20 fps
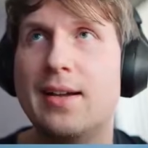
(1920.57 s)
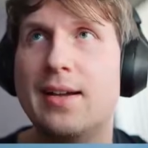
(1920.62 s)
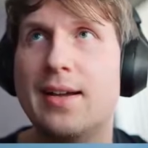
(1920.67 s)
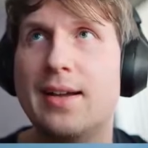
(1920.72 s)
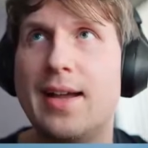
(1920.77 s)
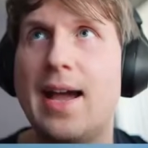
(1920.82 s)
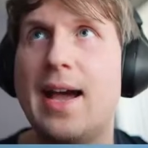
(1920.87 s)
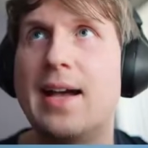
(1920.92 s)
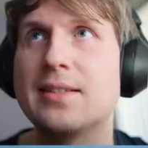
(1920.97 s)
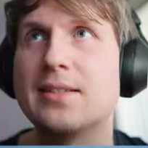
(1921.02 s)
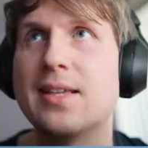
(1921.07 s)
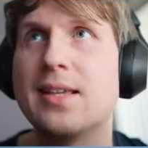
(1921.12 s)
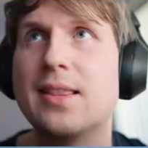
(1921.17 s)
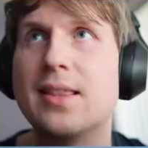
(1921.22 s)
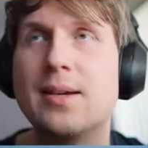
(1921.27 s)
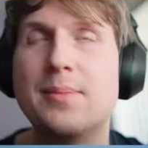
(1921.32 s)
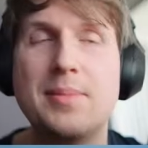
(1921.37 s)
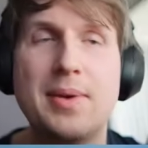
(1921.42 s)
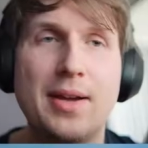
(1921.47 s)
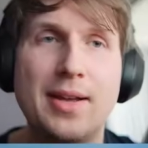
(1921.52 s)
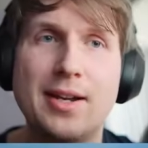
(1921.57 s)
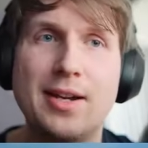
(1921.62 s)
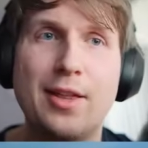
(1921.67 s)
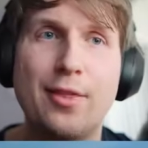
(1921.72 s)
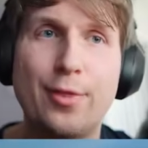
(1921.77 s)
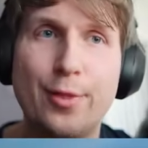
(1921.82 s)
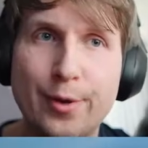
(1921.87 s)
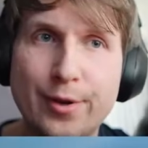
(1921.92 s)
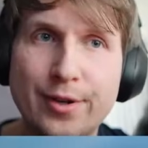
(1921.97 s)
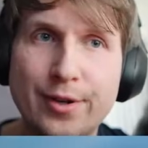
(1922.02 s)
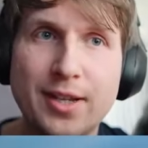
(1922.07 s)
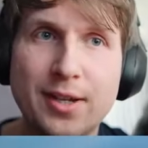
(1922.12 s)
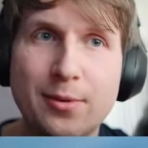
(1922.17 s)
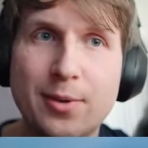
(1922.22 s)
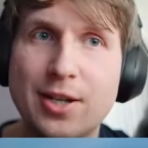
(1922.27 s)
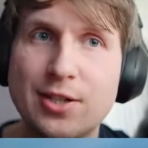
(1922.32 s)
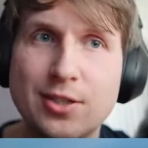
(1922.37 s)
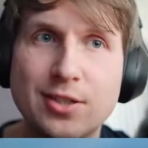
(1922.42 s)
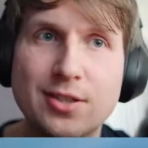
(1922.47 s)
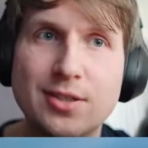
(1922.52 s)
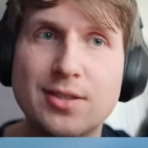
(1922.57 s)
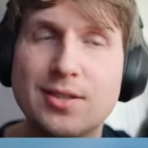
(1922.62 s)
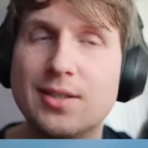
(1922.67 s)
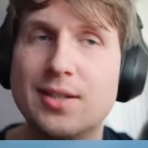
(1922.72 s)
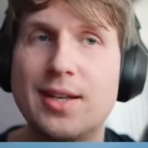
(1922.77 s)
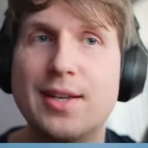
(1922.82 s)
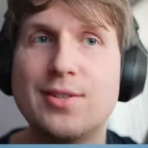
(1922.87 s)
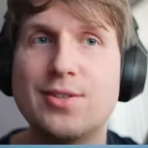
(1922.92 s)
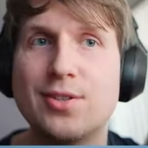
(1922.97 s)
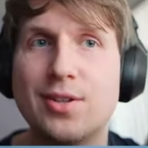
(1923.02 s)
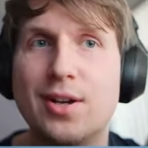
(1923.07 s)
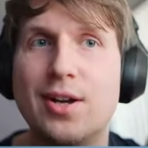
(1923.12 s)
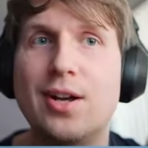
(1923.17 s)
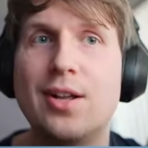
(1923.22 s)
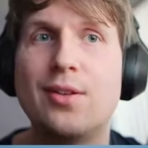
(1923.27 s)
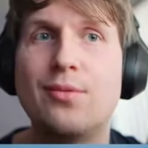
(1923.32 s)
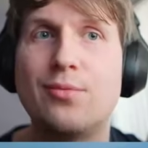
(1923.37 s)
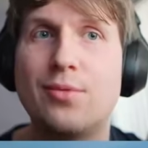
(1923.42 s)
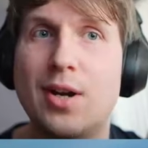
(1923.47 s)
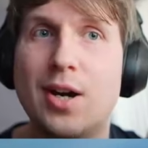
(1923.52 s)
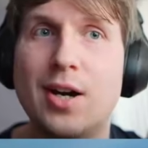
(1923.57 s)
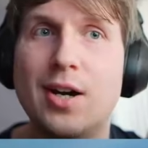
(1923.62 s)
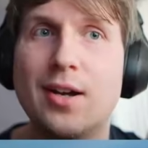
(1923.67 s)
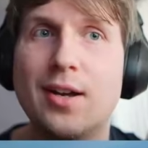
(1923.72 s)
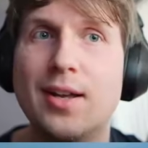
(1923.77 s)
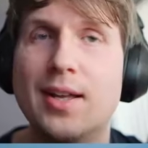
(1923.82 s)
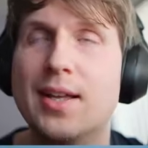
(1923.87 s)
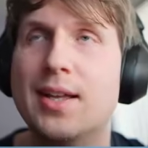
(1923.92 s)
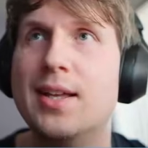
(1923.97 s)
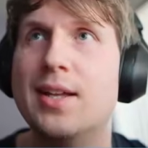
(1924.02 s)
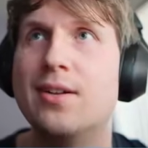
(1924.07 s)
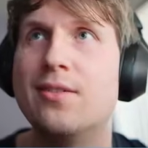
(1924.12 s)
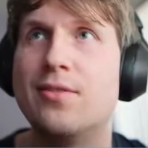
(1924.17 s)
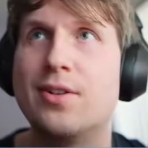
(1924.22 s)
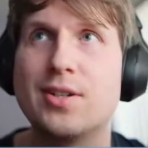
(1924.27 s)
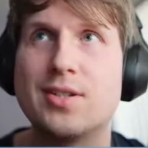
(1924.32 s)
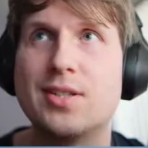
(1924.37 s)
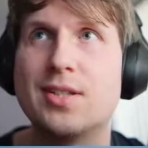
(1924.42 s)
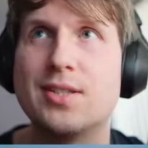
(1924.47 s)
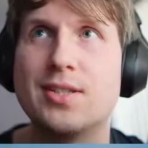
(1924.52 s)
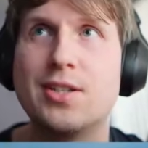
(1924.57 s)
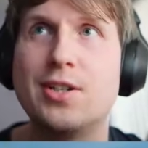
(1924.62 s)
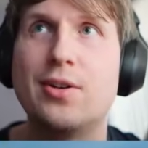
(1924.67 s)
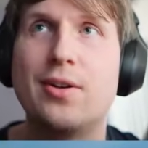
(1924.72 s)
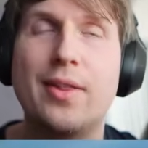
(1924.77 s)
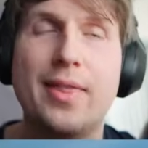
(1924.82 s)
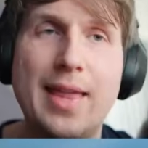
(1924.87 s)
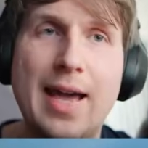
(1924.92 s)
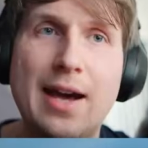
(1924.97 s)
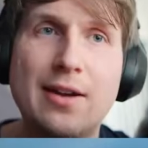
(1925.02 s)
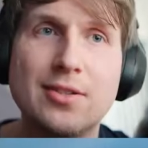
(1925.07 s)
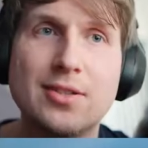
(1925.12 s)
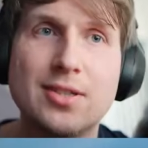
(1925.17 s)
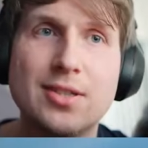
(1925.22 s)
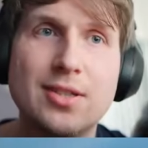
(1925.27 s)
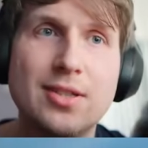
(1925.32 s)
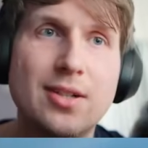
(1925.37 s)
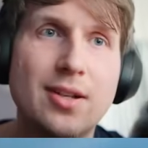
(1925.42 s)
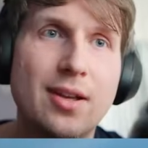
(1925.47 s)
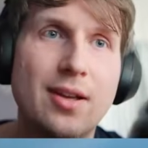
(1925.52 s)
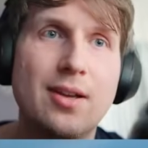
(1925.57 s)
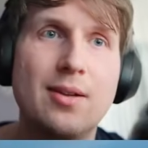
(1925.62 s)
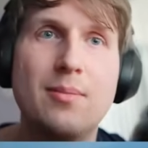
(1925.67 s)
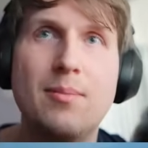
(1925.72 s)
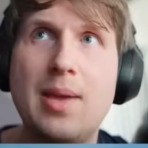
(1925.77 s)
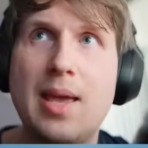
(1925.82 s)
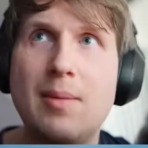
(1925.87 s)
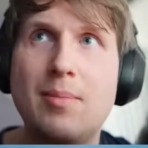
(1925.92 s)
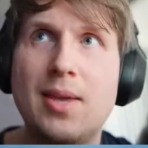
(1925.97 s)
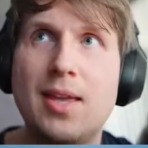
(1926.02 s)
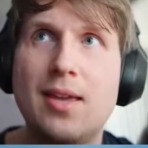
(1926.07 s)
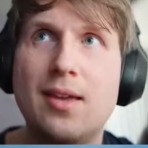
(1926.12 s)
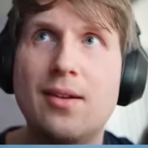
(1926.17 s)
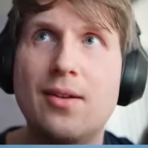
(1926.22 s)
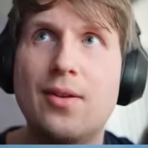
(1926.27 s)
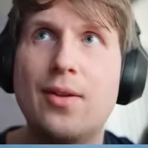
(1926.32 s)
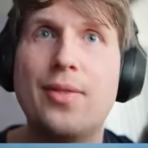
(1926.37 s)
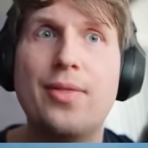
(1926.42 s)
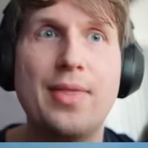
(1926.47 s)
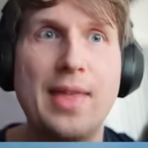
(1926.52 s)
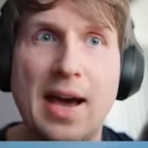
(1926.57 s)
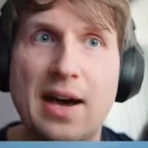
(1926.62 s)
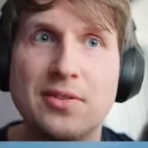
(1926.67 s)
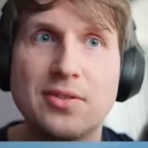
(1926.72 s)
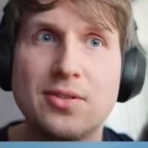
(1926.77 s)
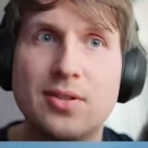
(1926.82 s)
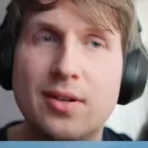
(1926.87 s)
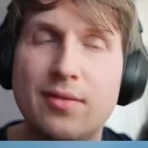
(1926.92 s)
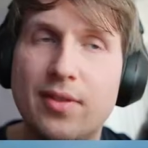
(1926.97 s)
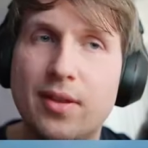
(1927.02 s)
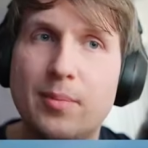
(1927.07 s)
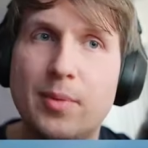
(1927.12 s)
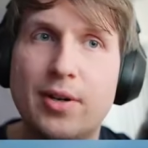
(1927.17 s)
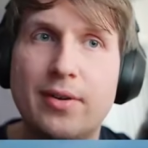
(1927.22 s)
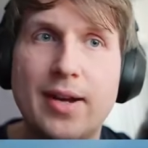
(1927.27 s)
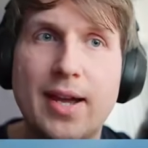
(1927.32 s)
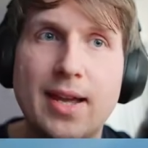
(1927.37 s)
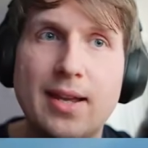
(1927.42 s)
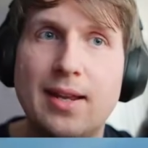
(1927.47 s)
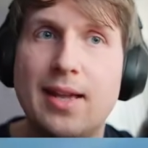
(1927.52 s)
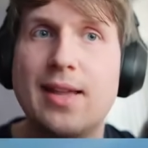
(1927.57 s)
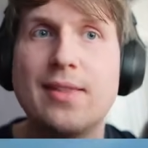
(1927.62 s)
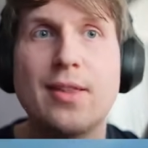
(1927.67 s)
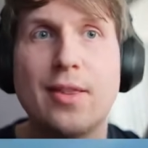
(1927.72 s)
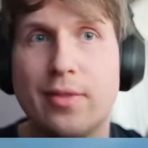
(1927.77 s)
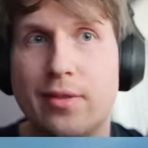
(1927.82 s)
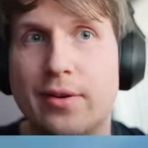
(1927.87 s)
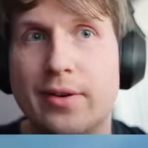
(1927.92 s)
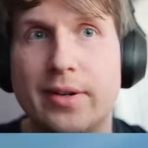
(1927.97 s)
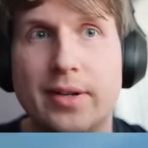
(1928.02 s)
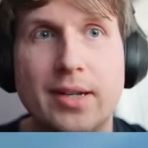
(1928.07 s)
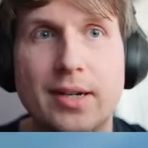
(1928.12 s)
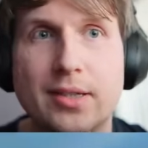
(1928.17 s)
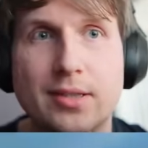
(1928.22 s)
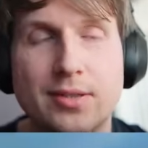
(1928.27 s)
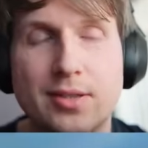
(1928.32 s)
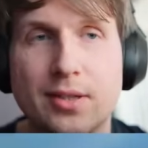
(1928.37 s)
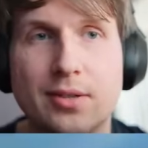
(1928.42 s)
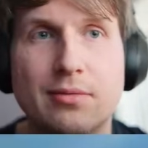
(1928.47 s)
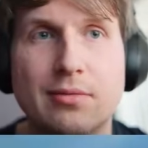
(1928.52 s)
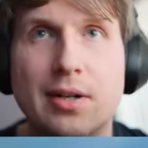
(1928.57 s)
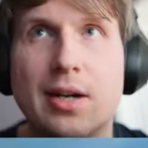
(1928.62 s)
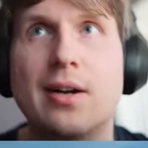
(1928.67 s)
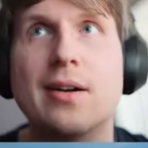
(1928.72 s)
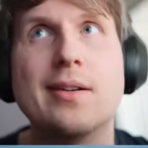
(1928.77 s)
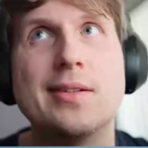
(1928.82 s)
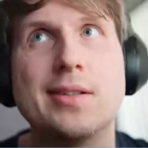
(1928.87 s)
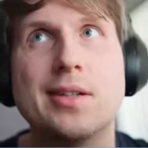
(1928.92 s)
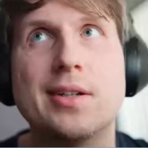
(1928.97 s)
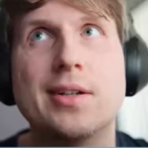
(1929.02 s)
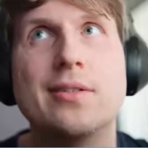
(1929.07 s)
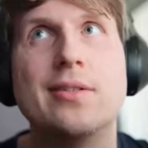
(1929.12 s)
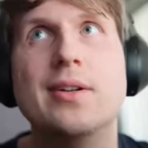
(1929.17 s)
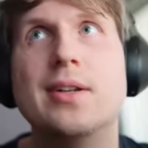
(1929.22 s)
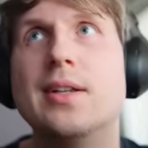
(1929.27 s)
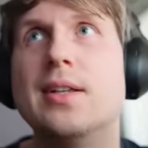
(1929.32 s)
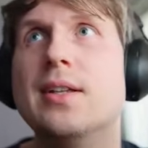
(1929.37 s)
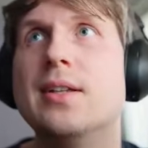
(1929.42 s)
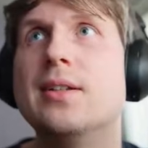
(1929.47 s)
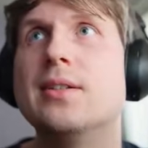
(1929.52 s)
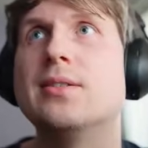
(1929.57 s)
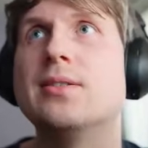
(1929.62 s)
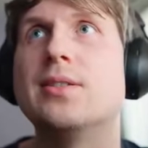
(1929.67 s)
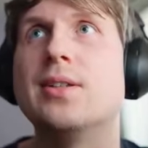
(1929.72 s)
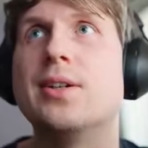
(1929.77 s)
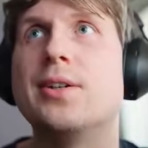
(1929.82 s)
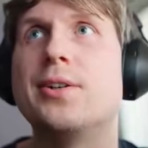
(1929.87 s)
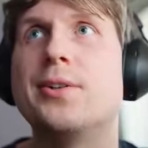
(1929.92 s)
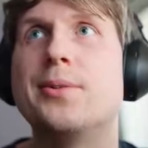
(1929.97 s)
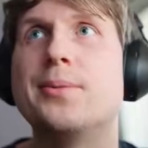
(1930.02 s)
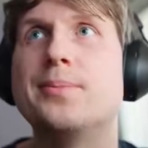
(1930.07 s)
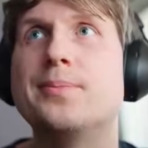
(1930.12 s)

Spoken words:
asking them in 30 questions is all wrong versus 1,000, maybe 1,000 of them are right and the 30 are still wrong. So